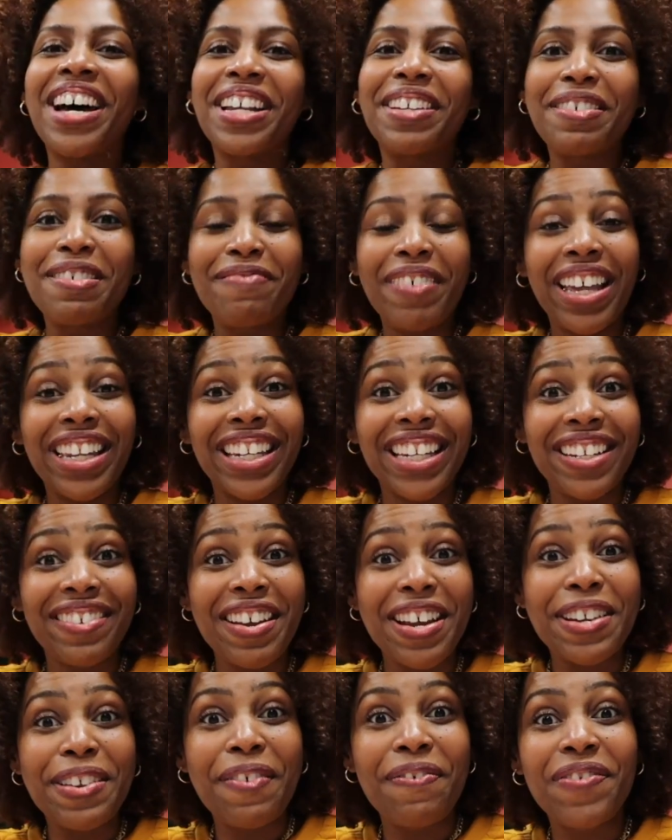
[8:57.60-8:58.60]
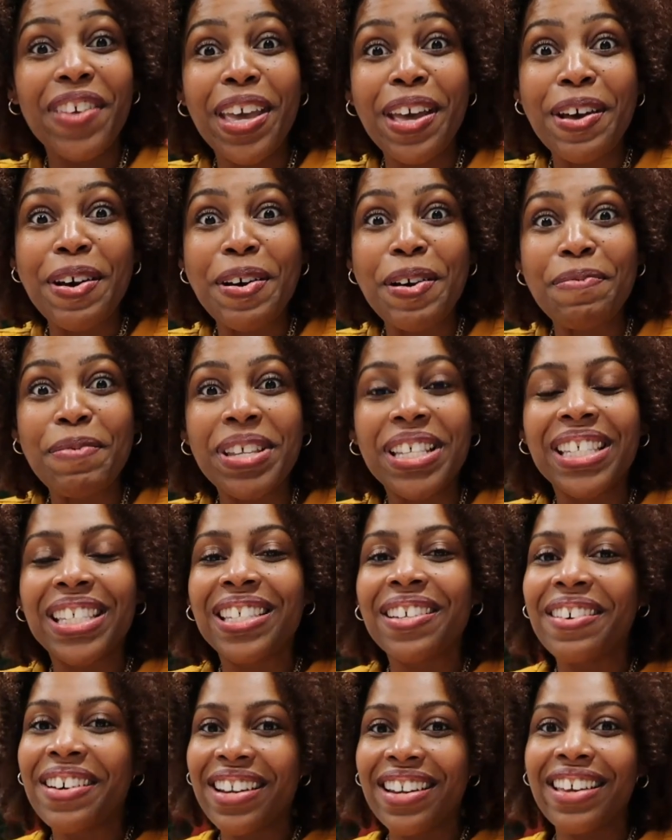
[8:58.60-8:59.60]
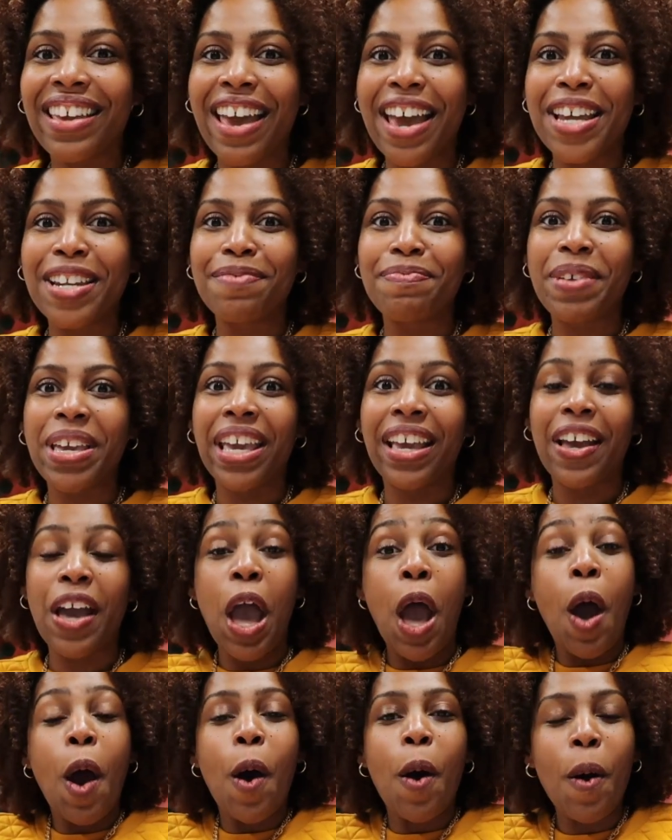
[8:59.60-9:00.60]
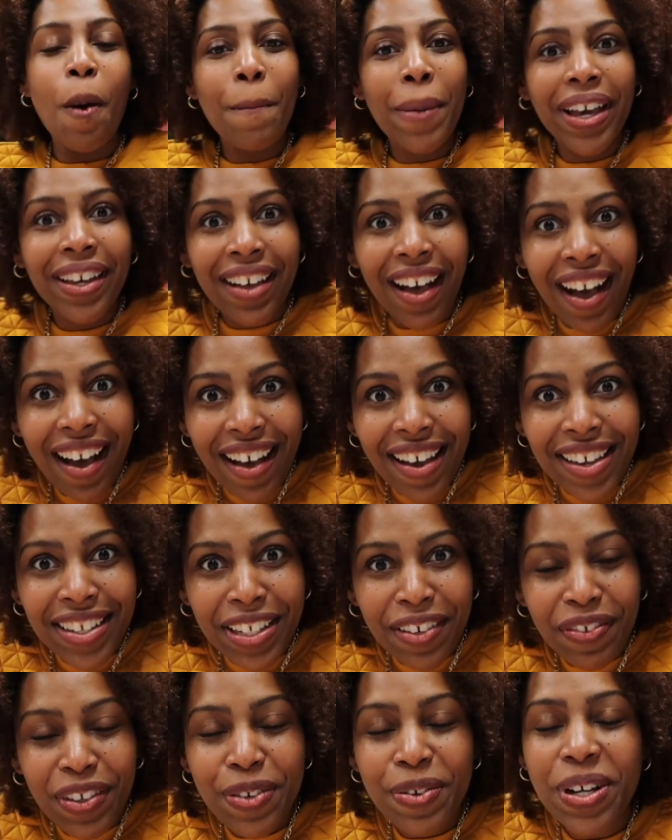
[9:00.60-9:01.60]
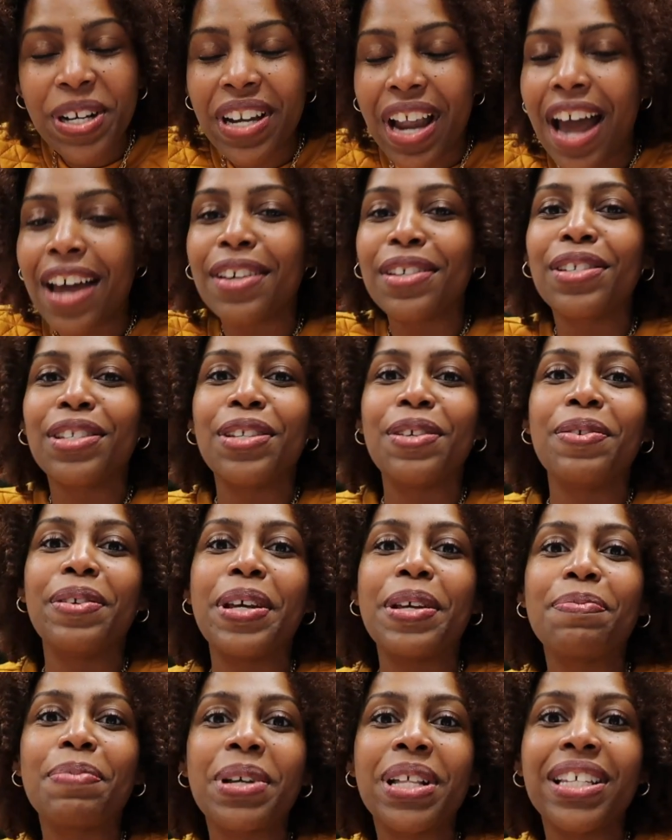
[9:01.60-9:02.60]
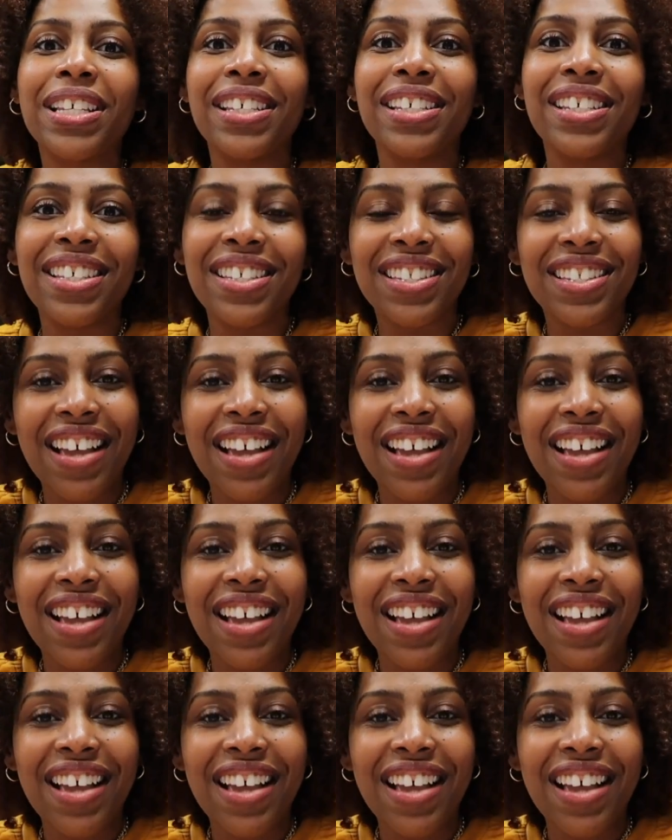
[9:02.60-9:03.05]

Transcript: I'm about to get ready to film Sew It Academy. Oh my gosh, if you are not a student, please